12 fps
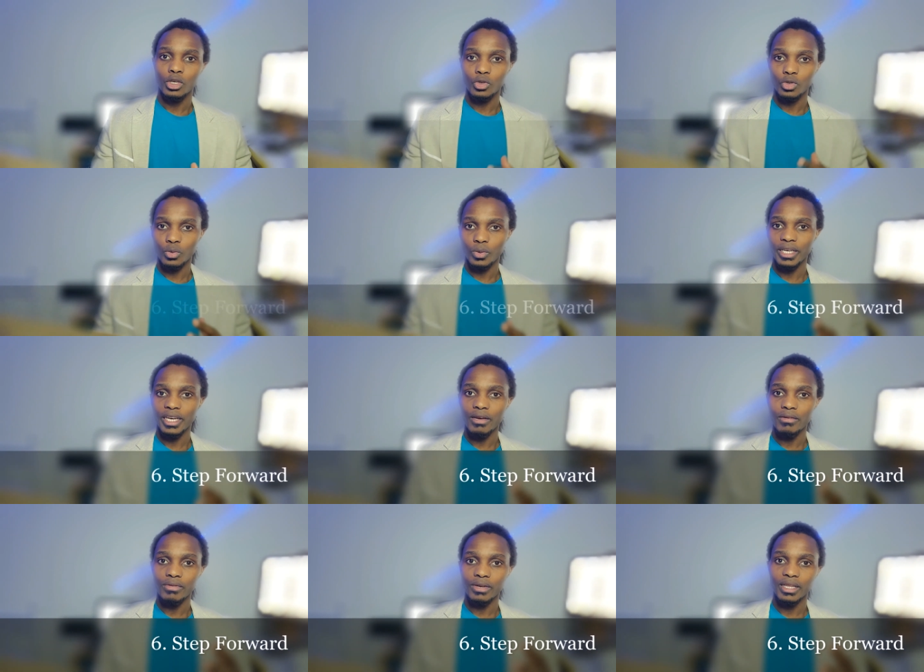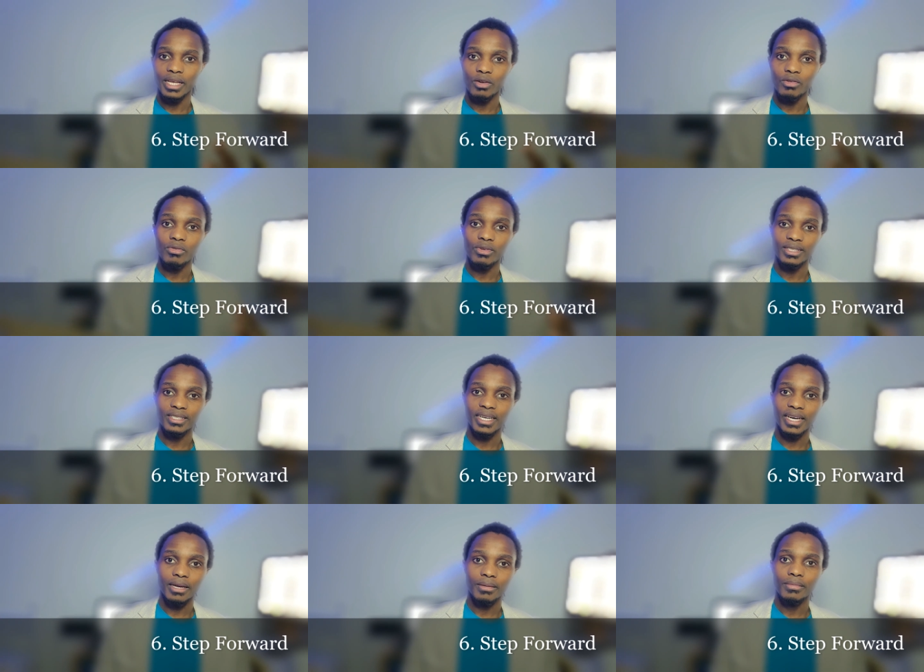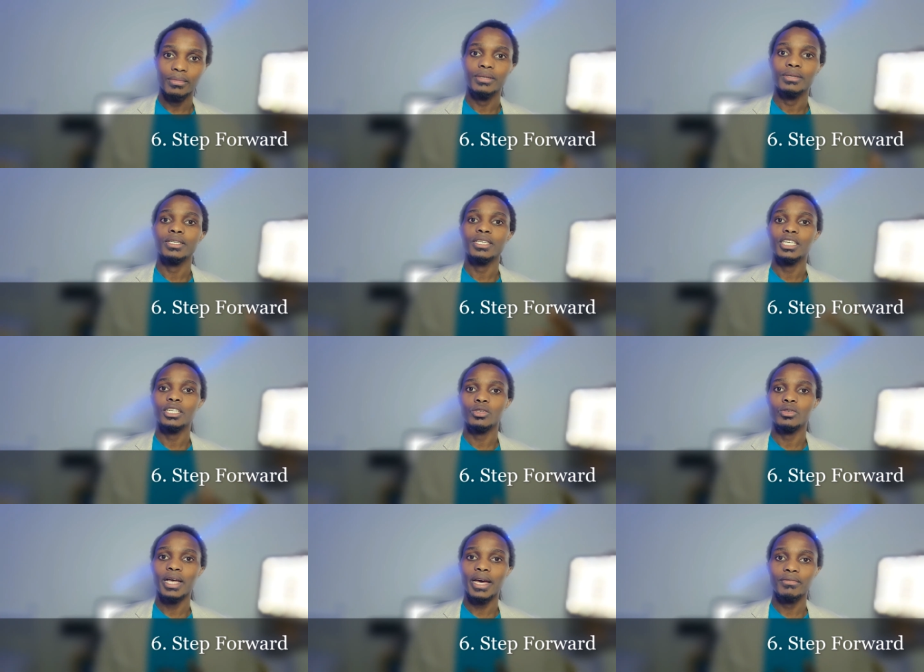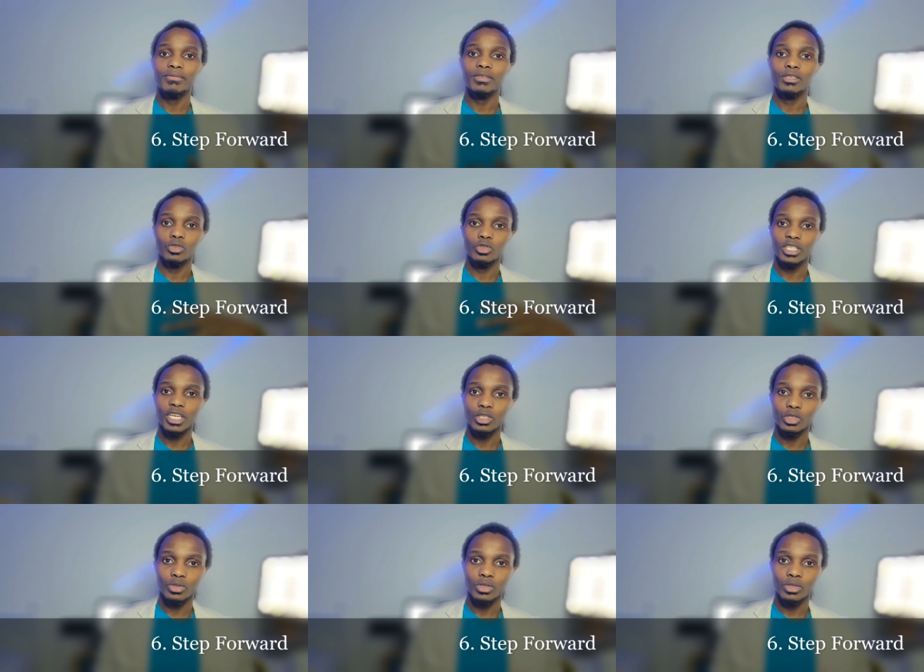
you will have a lot of free time in your life, in your schedule.